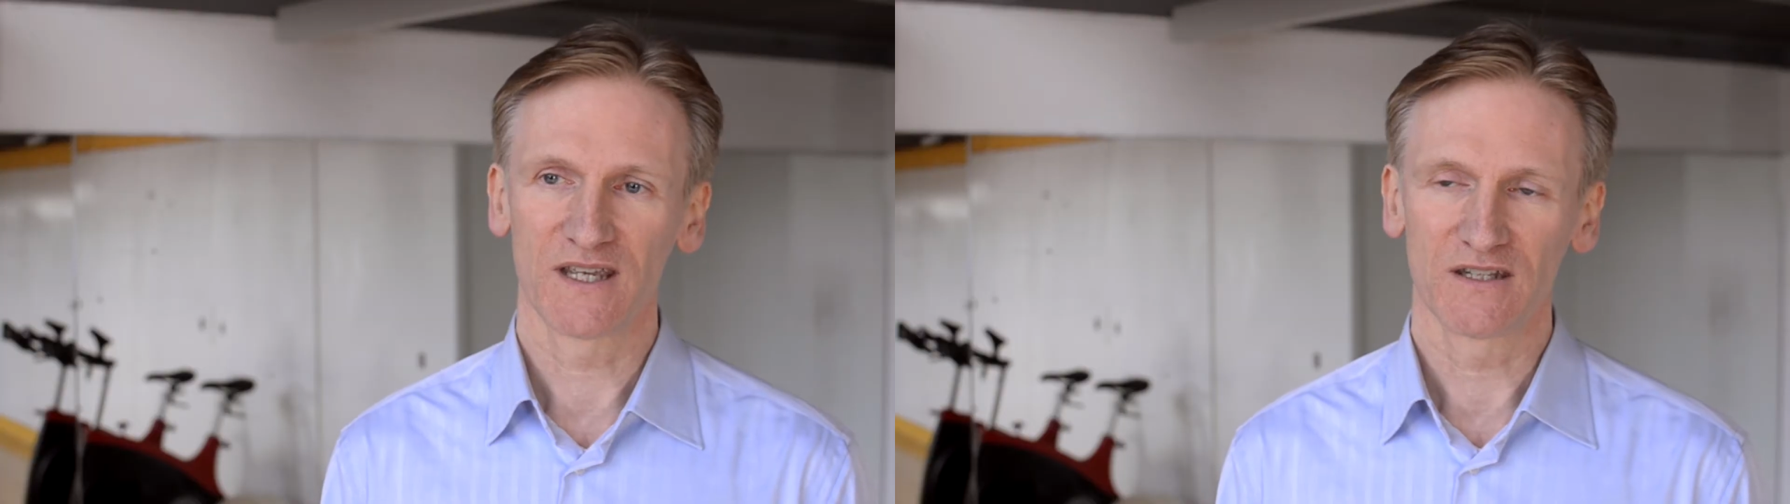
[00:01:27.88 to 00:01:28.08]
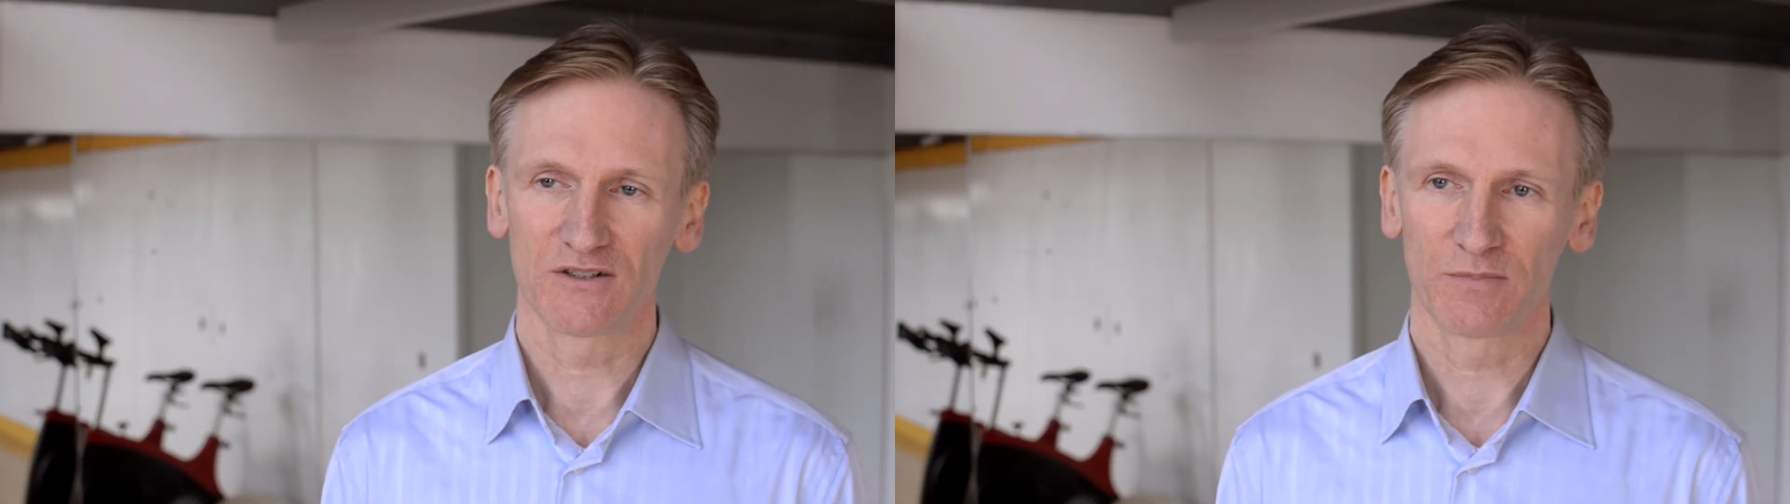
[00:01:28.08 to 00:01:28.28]

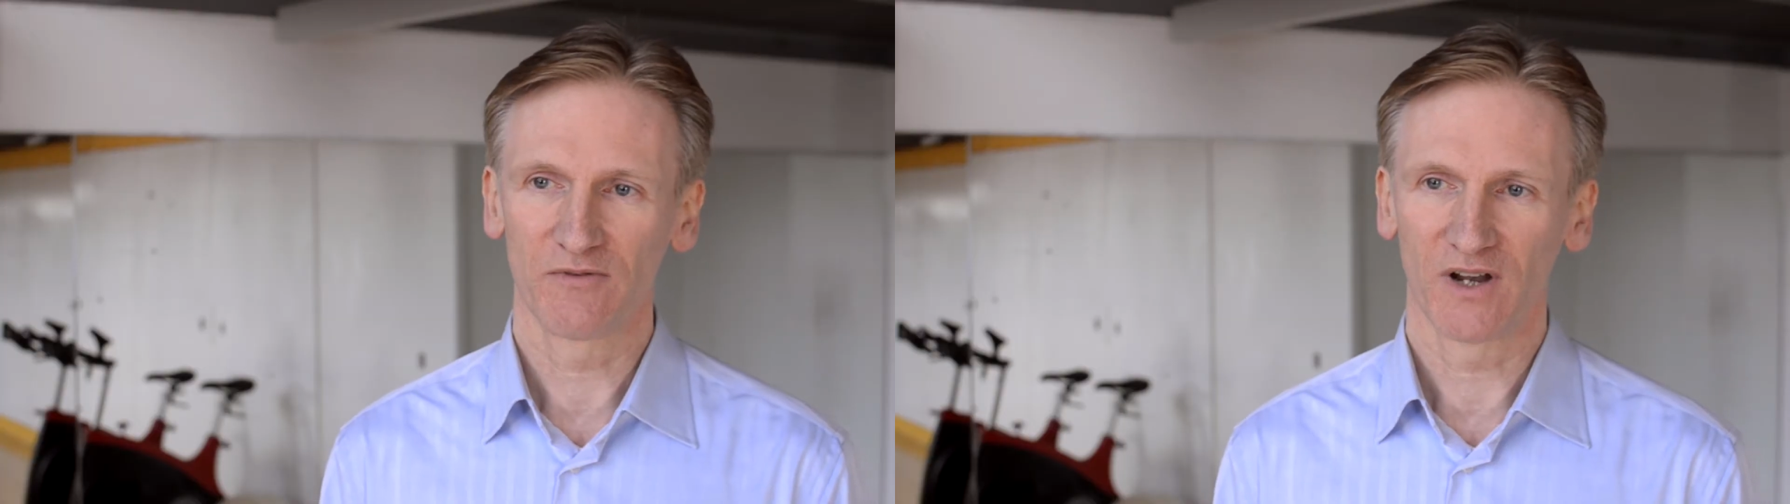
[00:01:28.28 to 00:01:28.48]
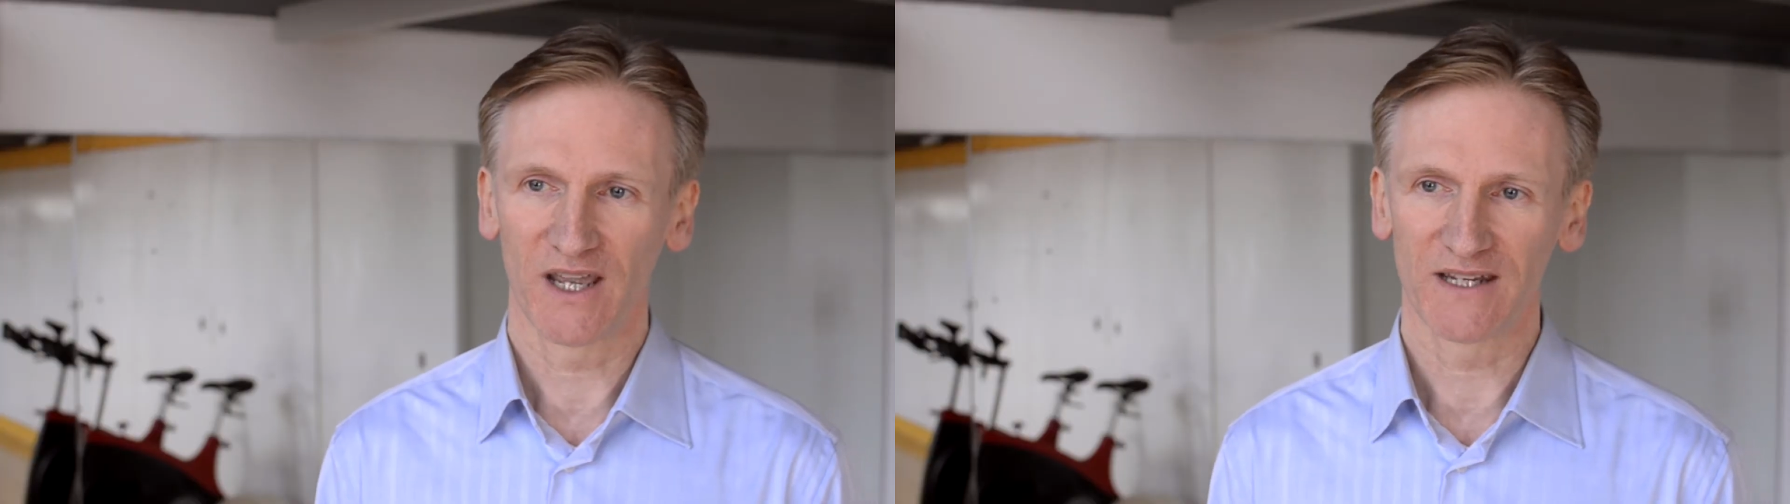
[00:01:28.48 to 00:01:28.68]
in to
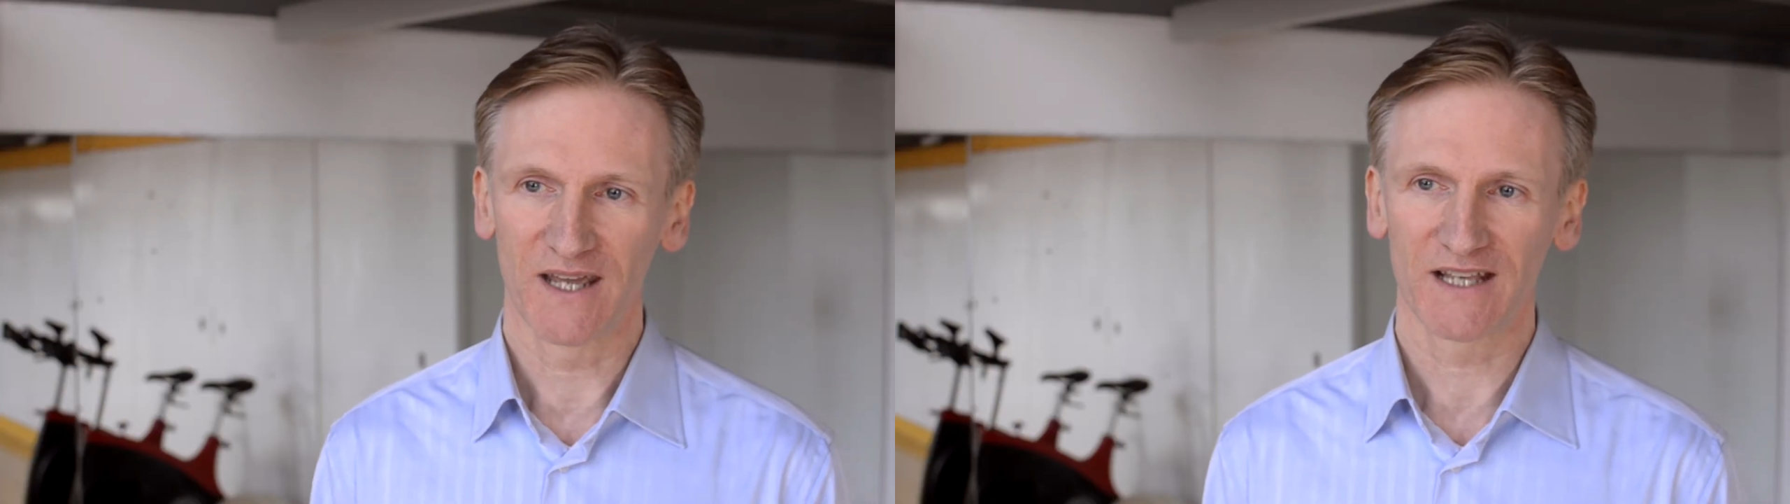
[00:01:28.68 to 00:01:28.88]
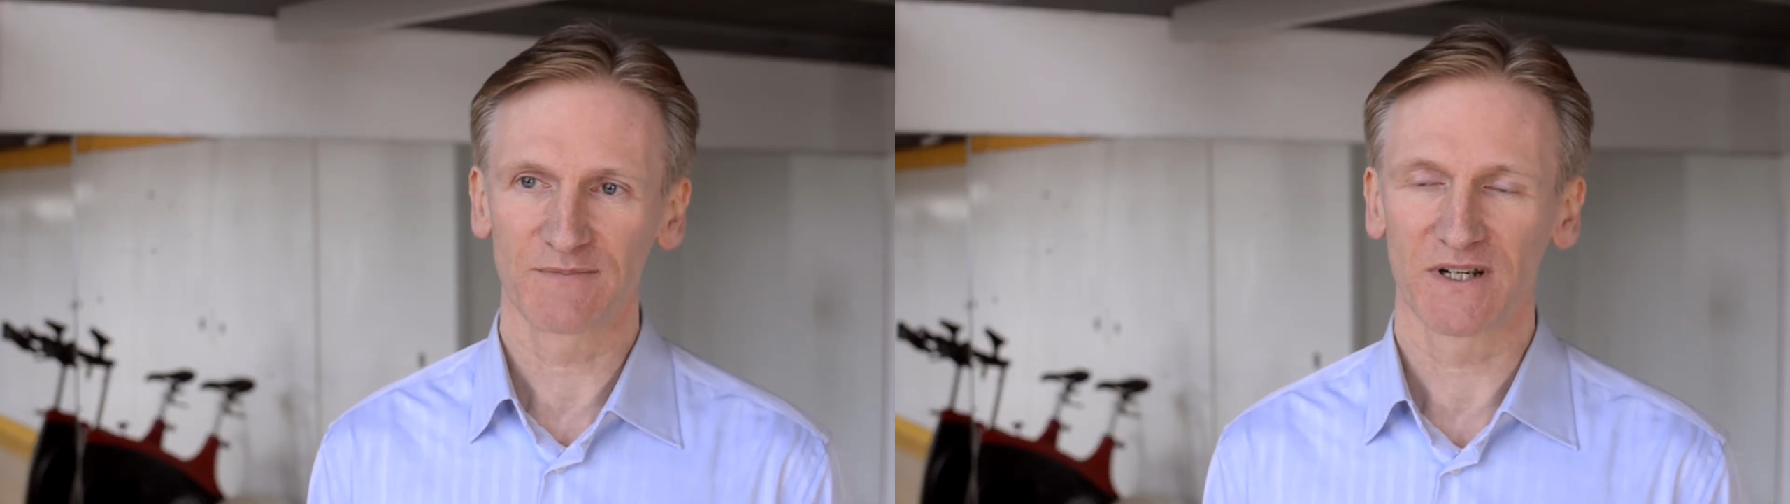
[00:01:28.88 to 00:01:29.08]
provide
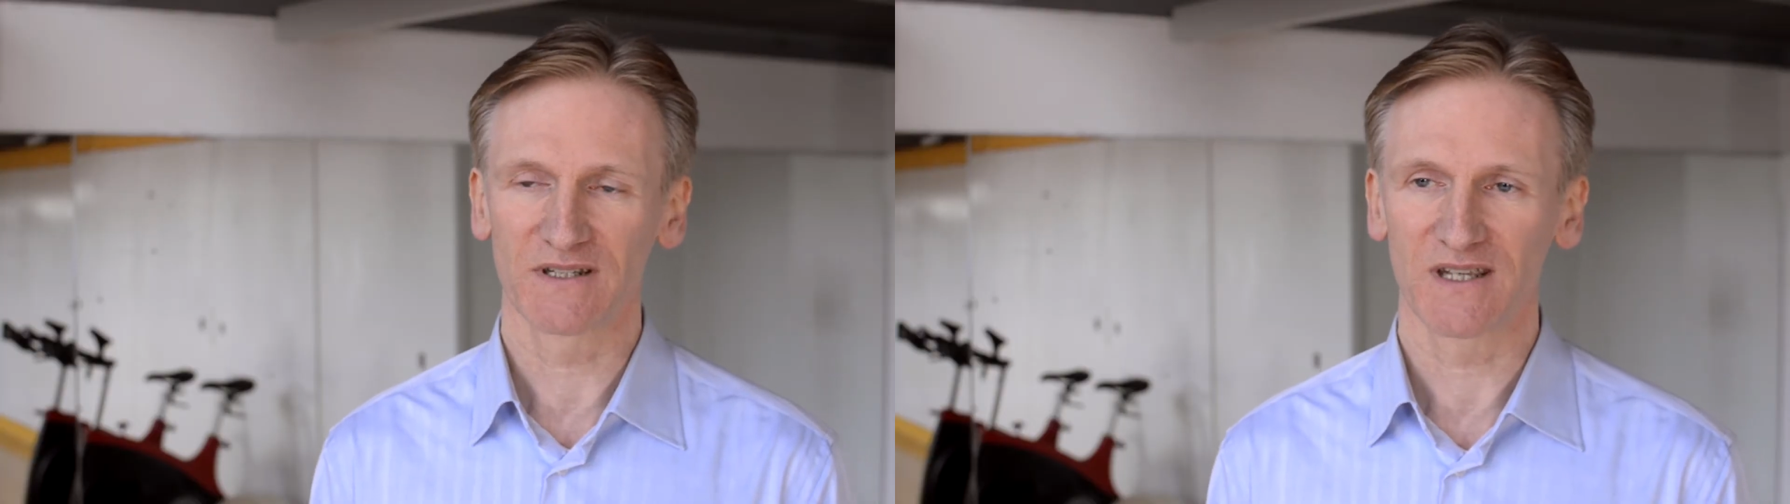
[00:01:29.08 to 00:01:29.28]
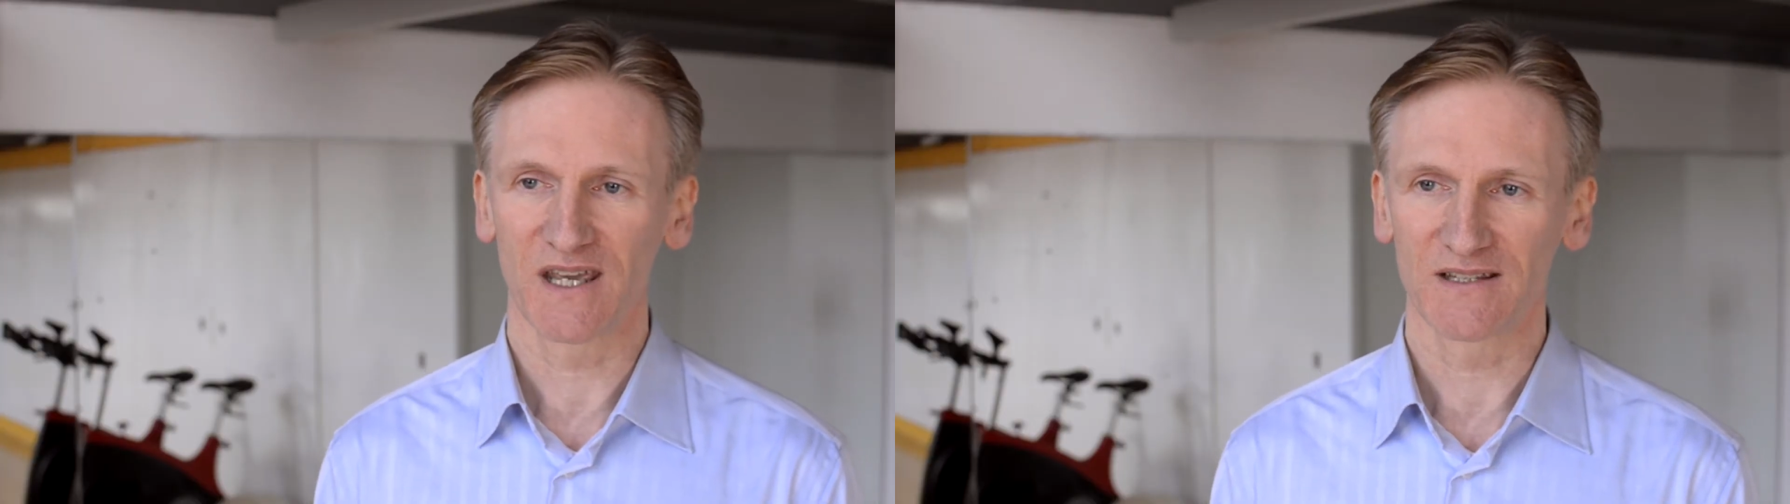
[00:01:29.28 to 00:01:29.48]

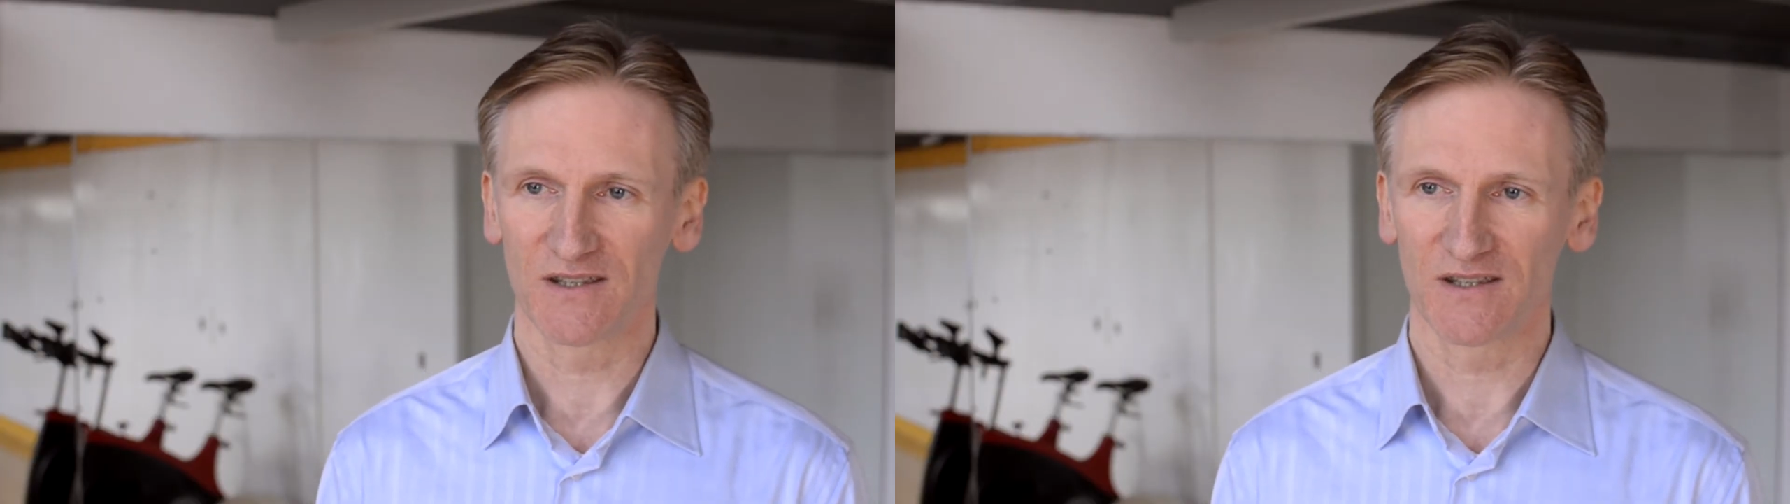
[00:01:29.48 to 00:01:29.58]
expertise